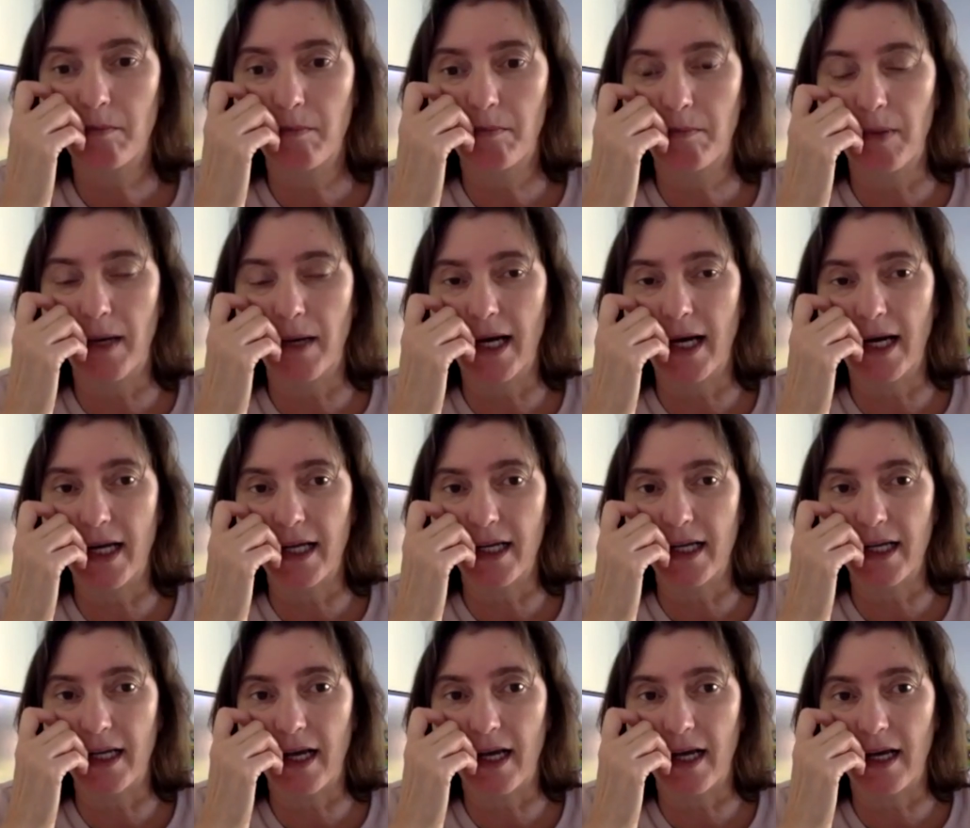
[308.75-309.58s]
But
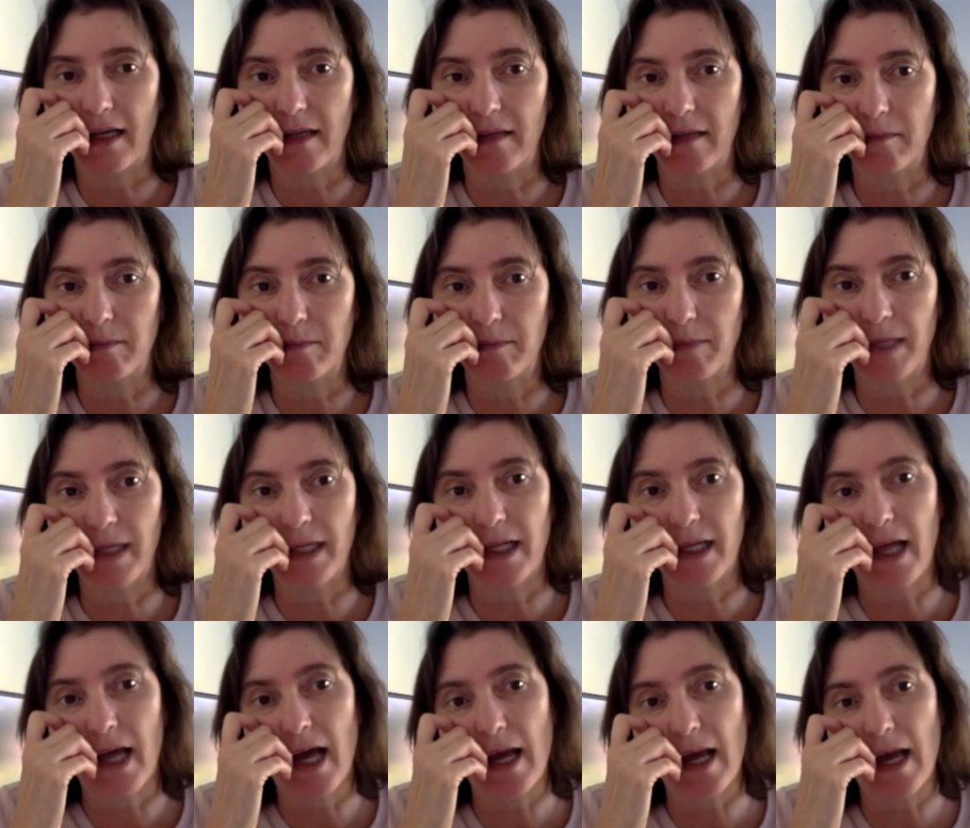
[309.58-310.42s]

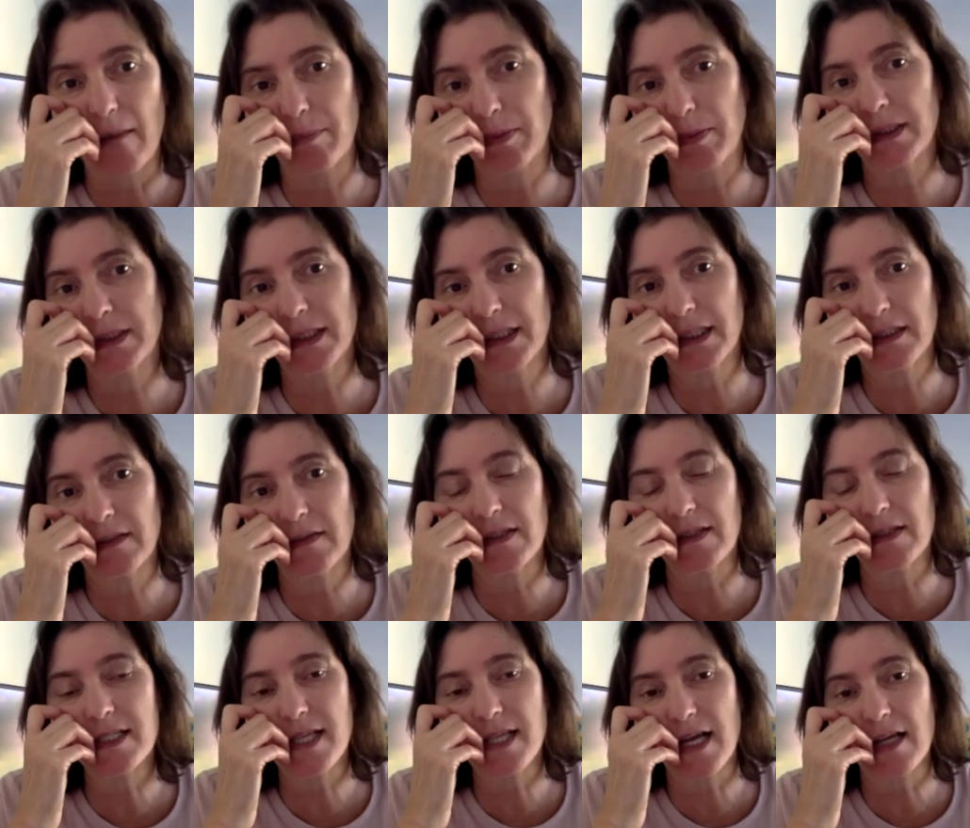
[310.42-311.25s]
I believe
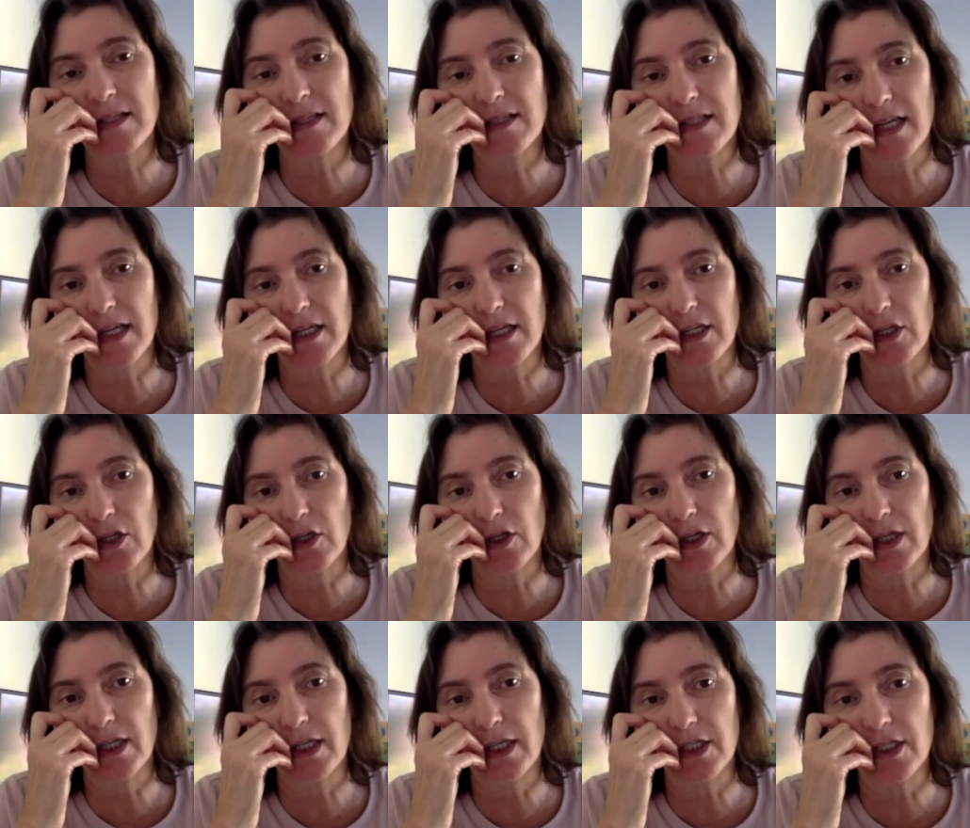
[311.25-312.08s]
it sounds like
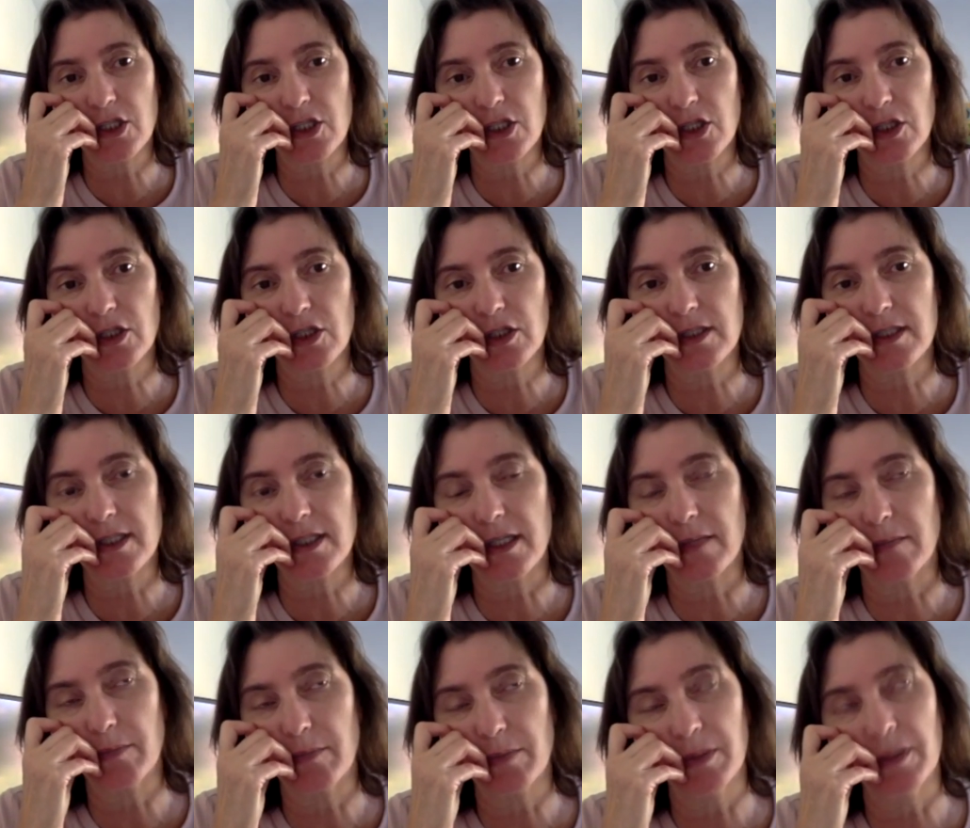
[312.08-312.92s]
your intern's
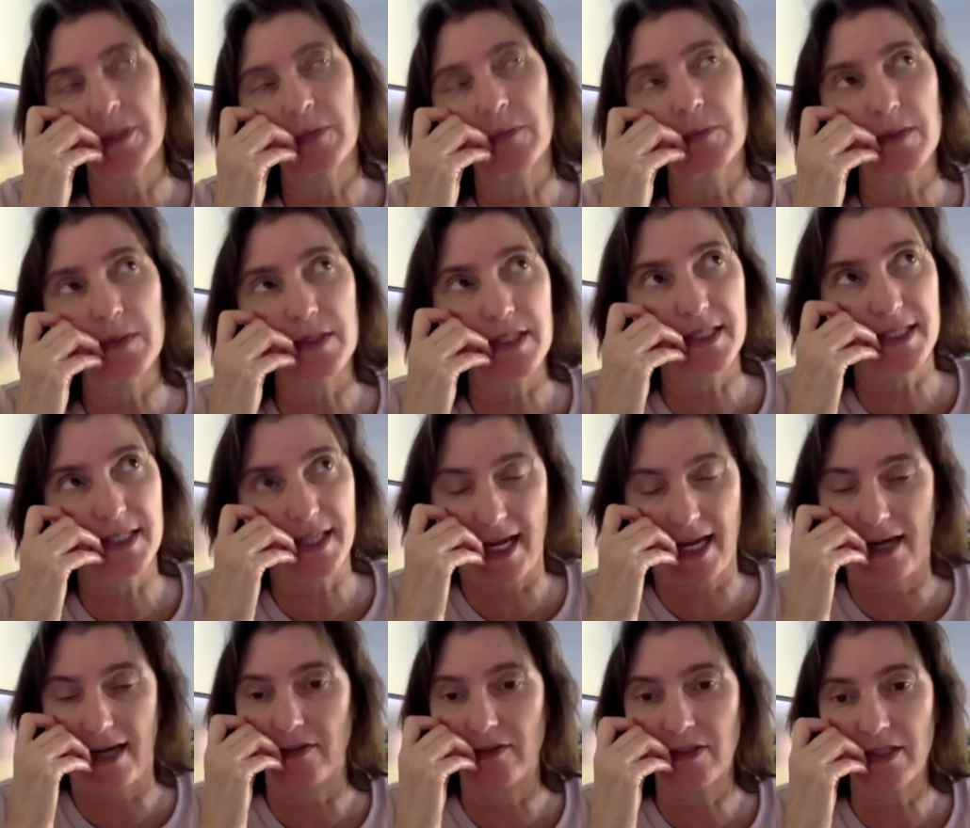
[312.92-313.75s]
input was
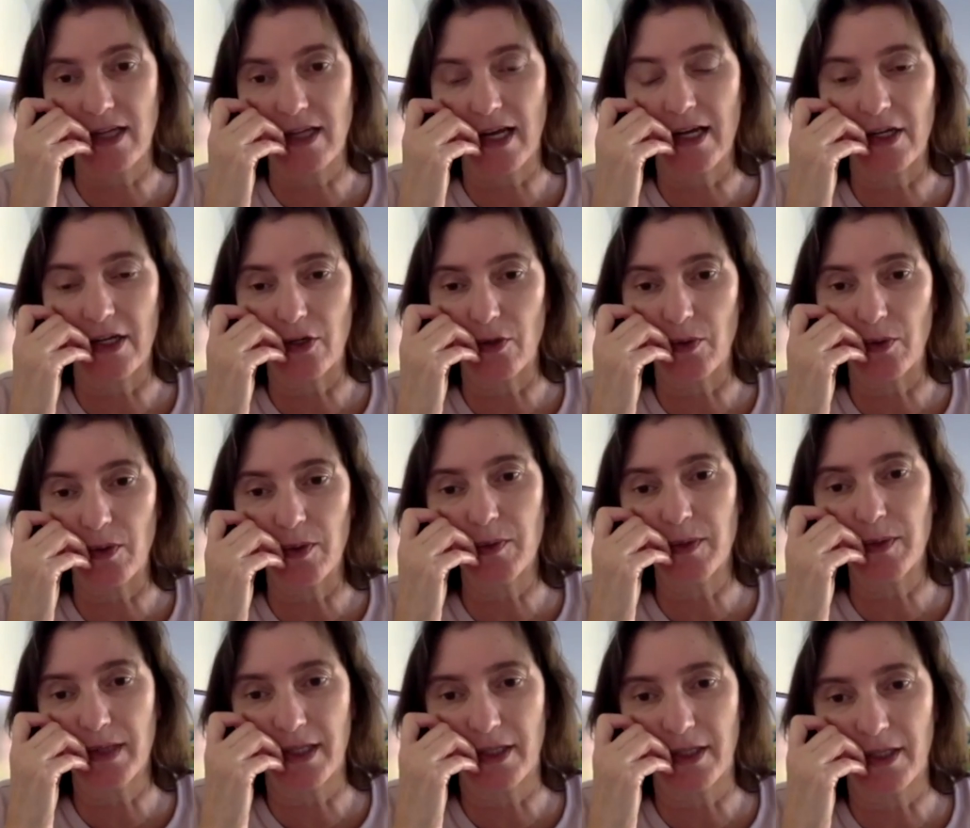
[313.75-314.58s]
sound. I agree
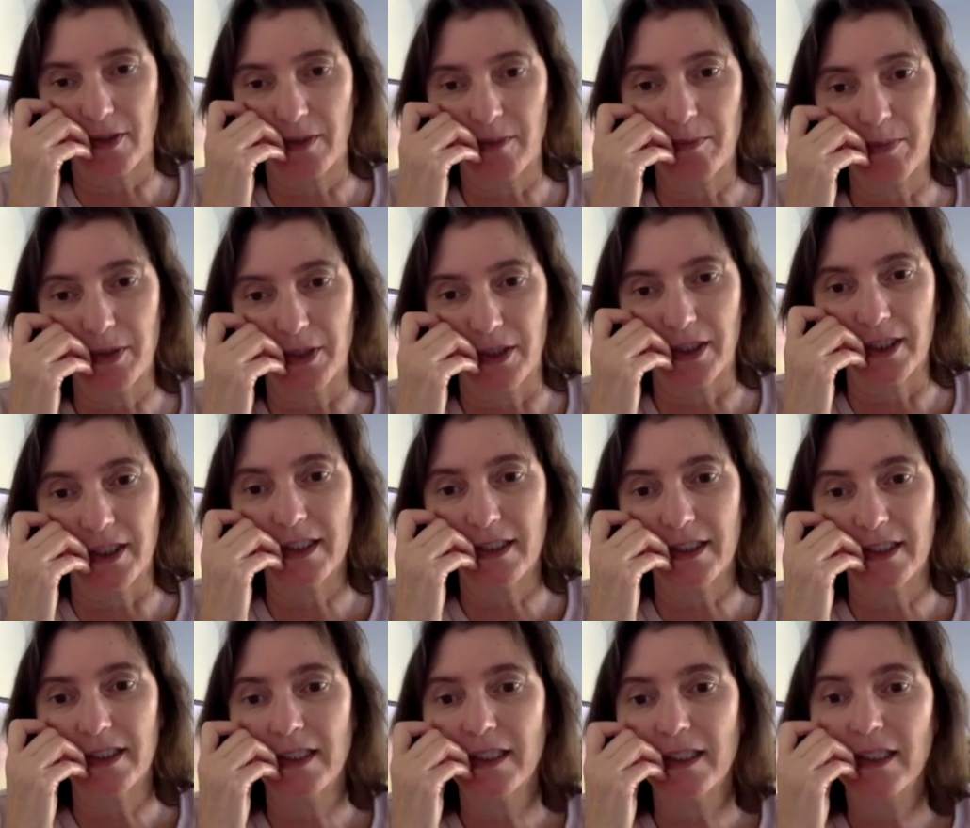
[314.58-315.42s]
with their input
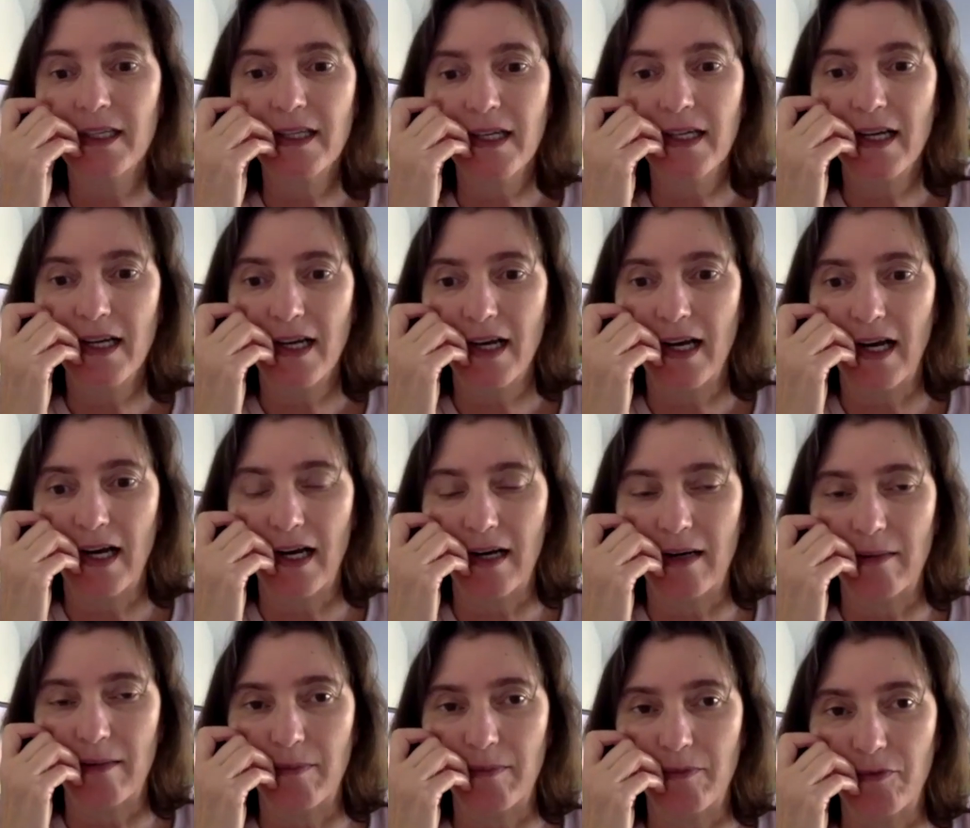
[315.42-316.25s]

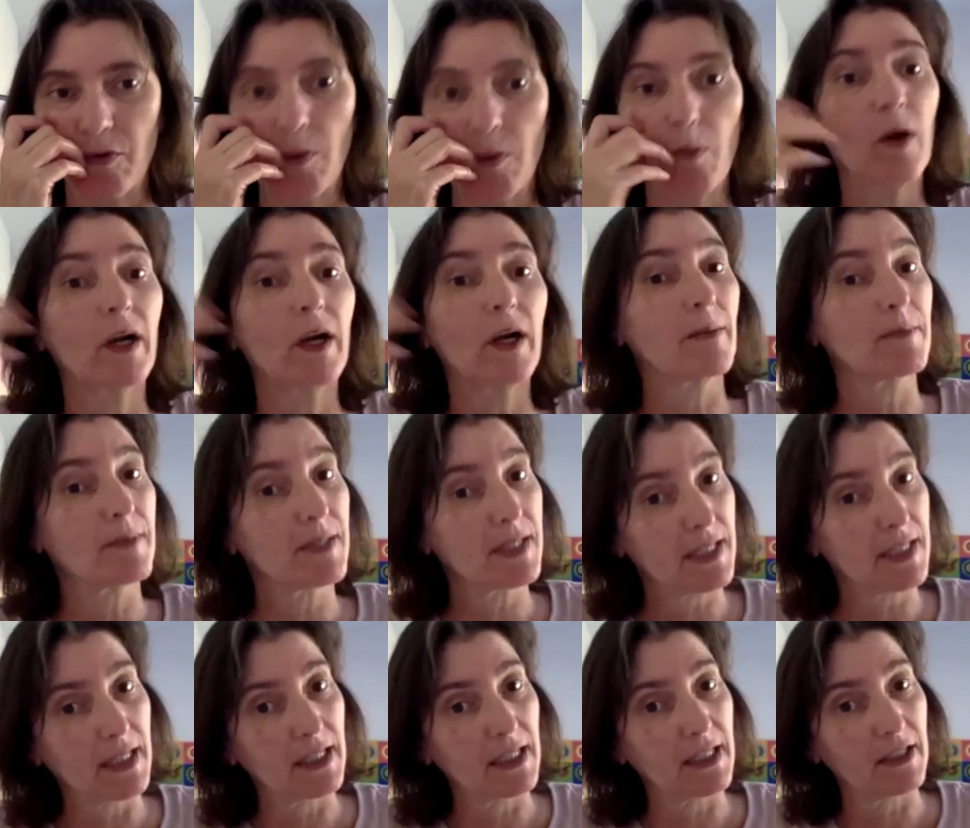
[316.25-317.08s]
from what I'm
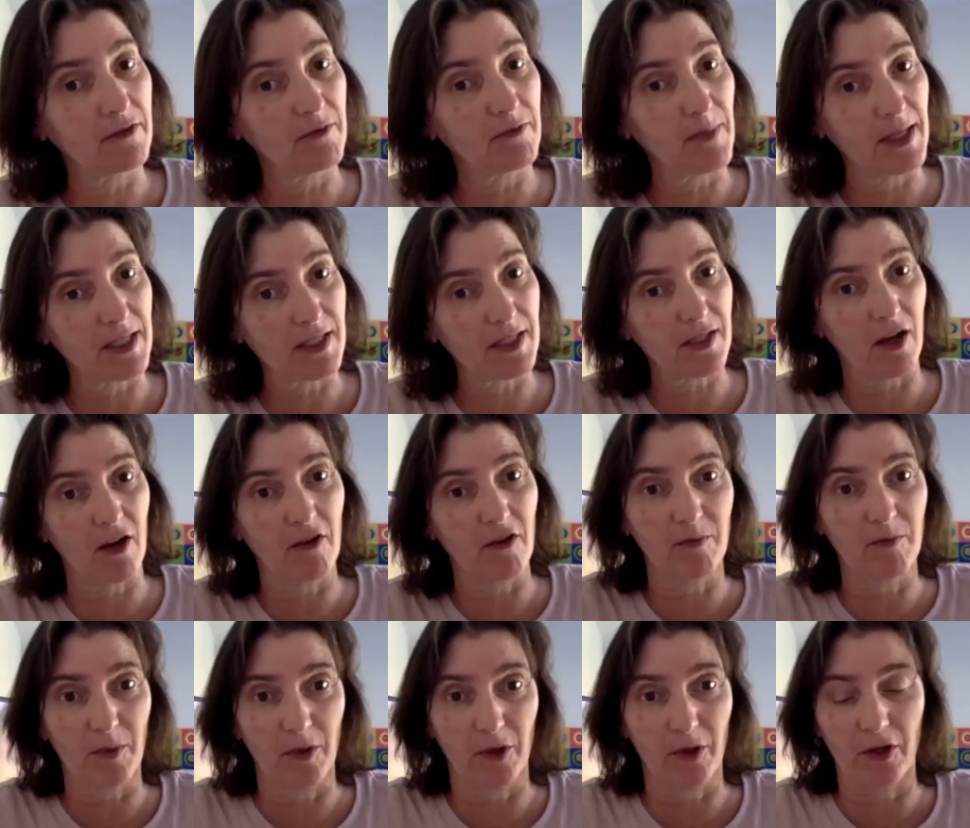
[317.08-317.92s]
seeing of my
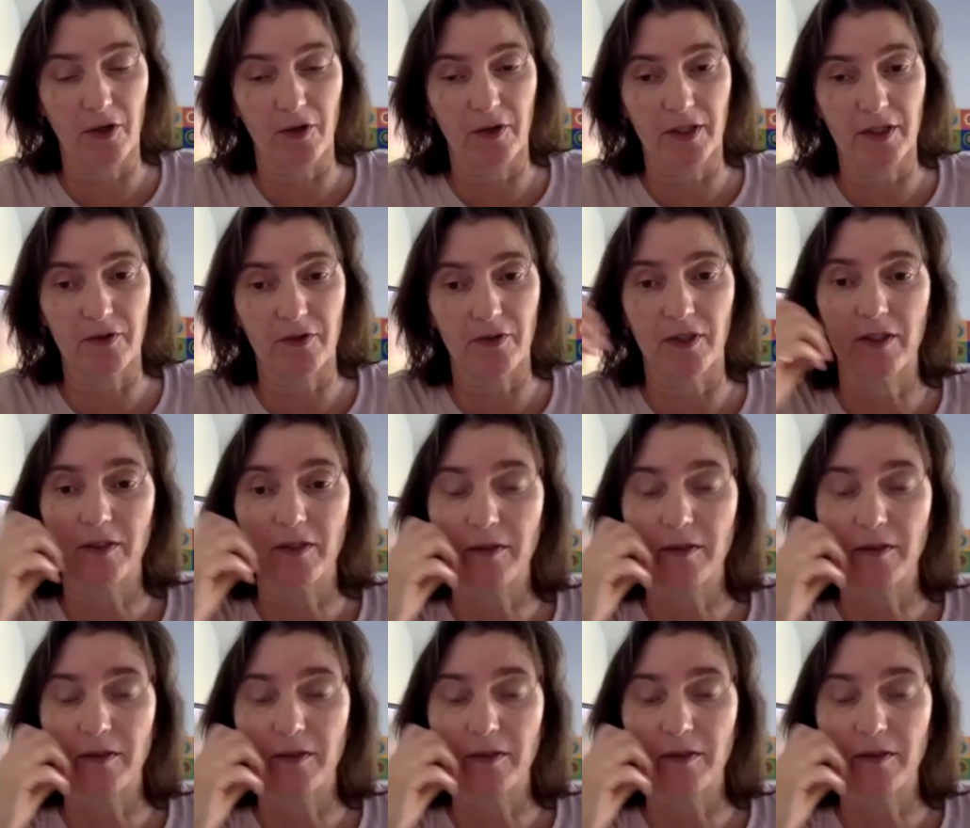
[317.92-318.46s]
sophomore going through.